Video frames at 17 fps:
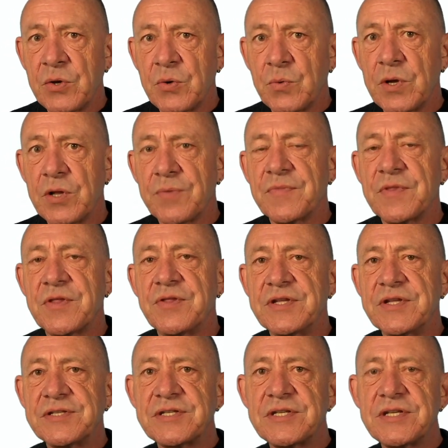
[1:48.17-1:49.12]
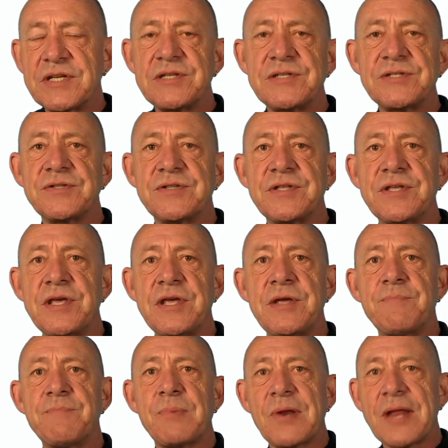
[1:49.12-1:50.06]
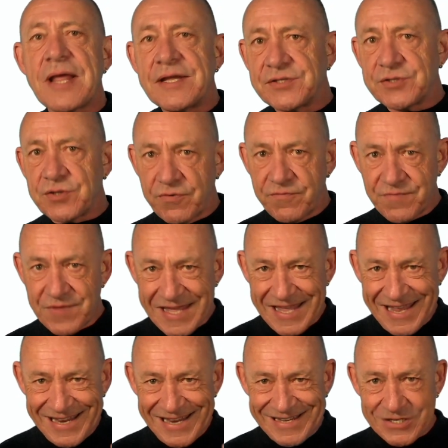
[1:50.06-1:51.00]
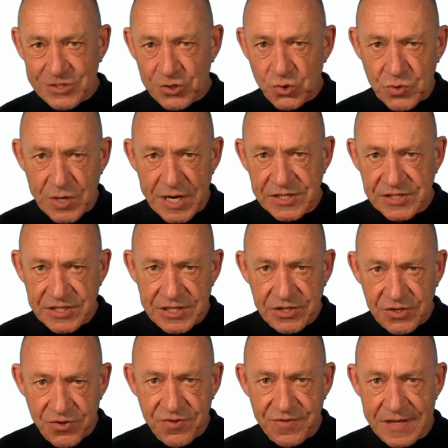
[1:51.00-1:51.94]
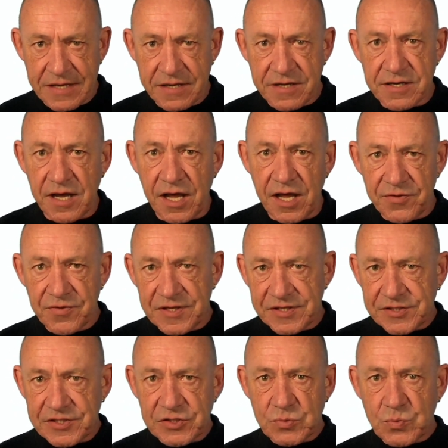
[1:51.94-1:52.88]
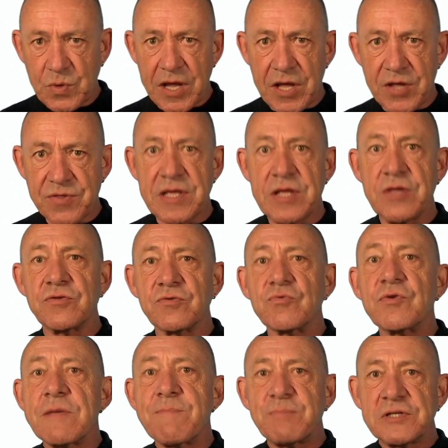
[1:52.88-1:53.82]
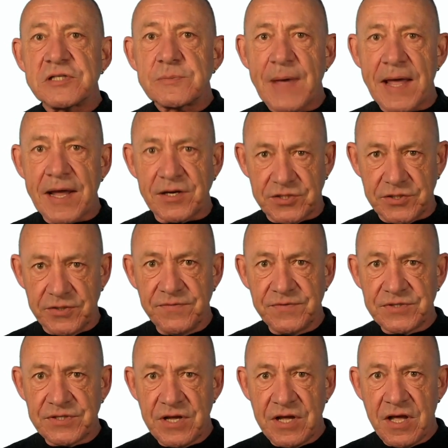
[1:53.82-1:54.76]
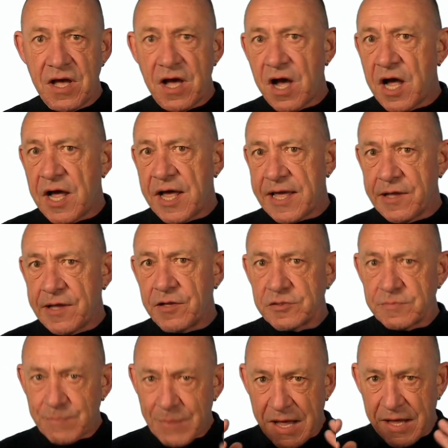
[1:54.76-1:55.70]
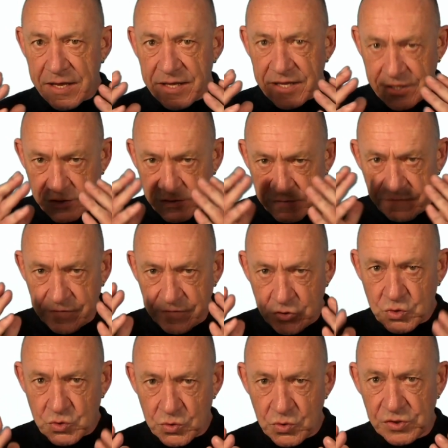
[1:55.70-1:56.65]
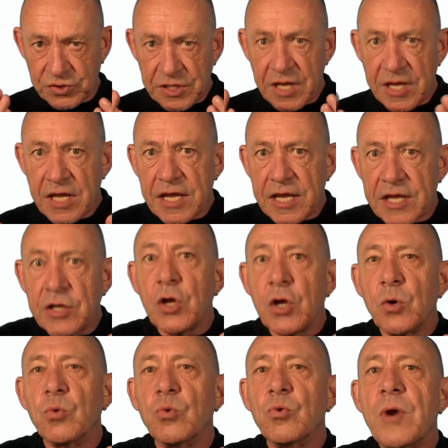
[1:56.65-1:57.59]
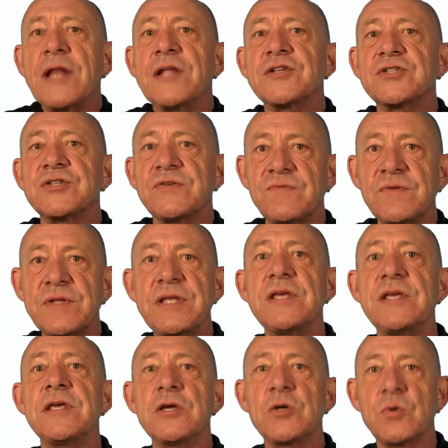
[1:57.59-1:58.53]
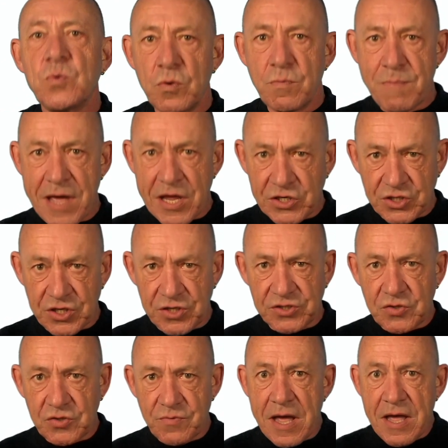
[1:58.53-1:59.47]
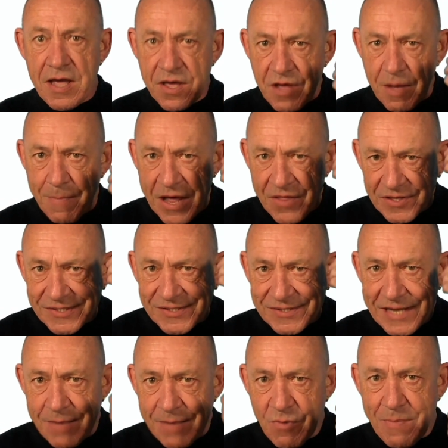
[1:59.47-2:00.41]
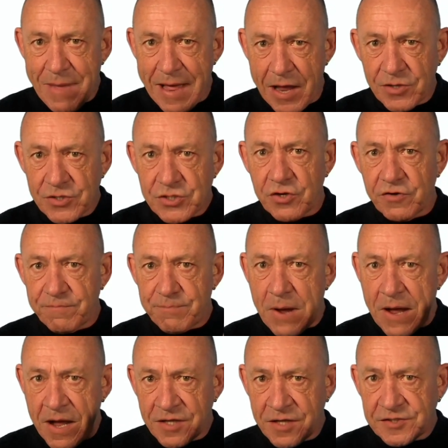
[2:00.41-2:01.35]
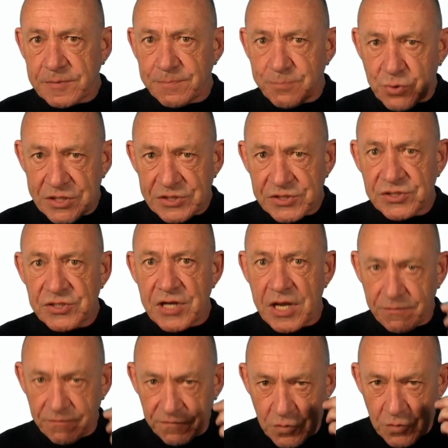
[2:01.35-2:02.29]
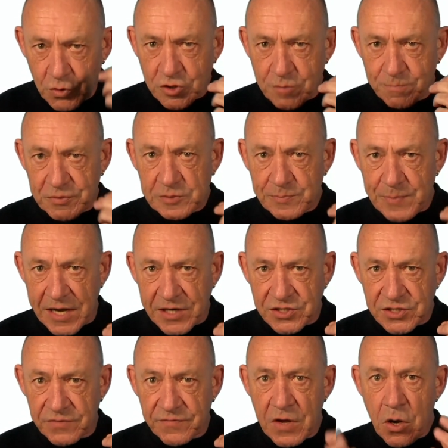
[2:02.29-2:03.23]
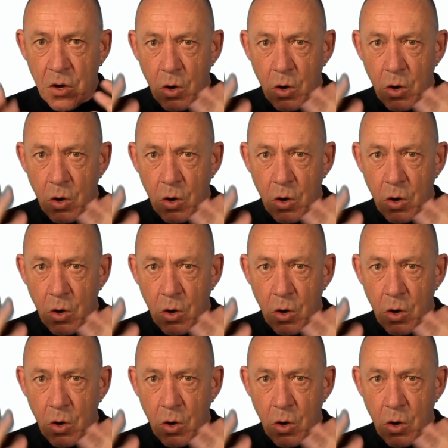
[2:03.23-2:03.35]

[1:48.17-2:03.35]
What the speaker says: Well, this is the place of the integrated thinker. This is where the three perspectives are held by individuals in relatively equal measure. So about the same amount of past, present, and future perspective